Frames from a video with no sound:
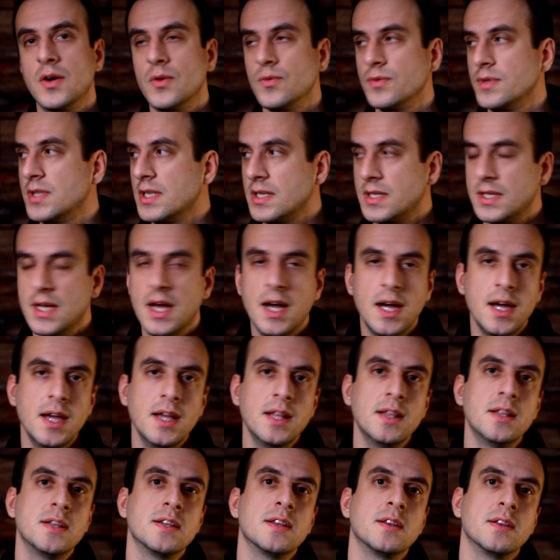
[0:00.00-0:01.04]

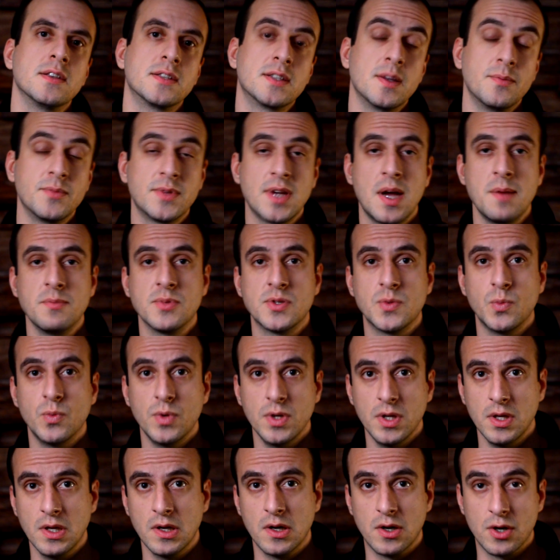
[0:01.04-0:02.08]
design. Sometimes
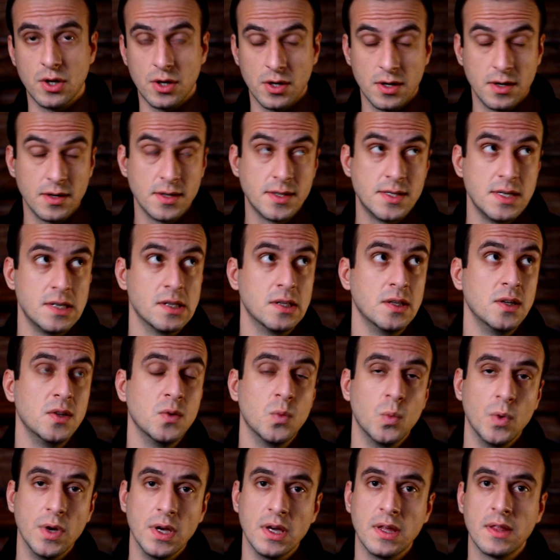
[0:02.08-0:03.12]
we are dealing
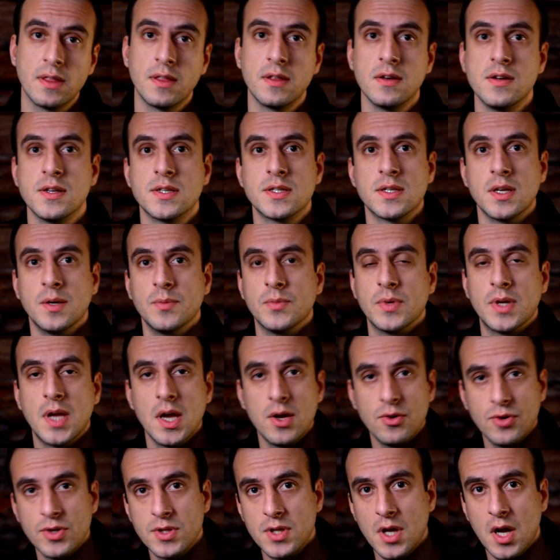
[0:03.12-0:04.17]
with some
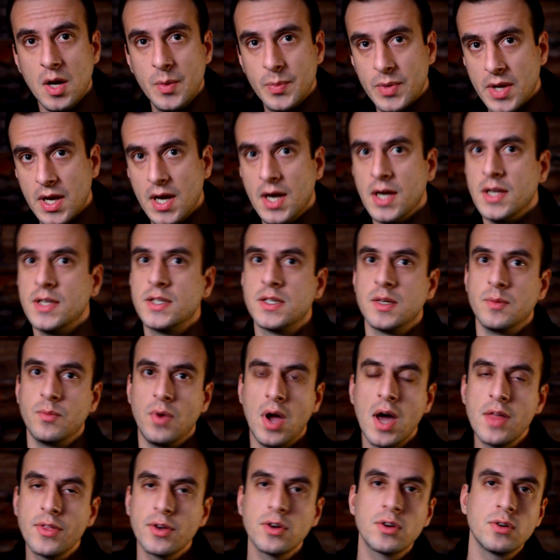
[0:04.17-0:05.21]
countertop guys, some
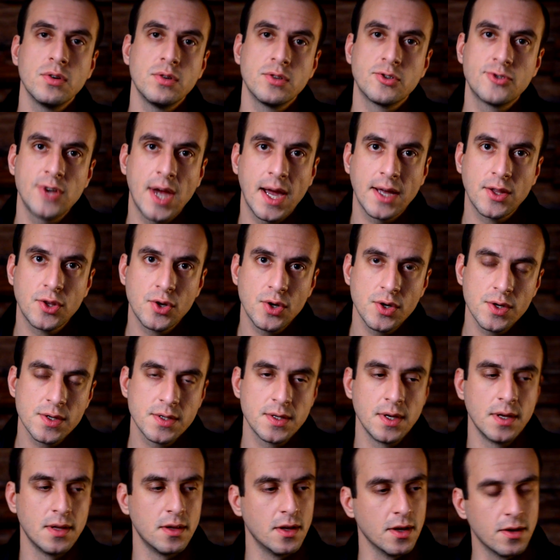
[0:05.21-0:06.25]
other contractors
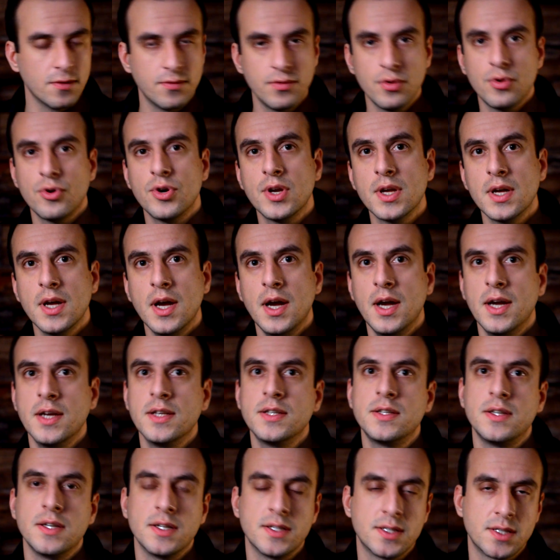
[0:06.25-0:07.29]
like flooring
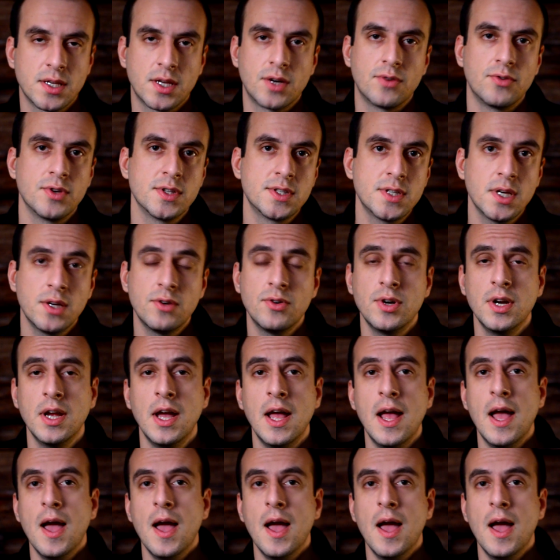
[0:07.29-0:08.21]
guys, etc.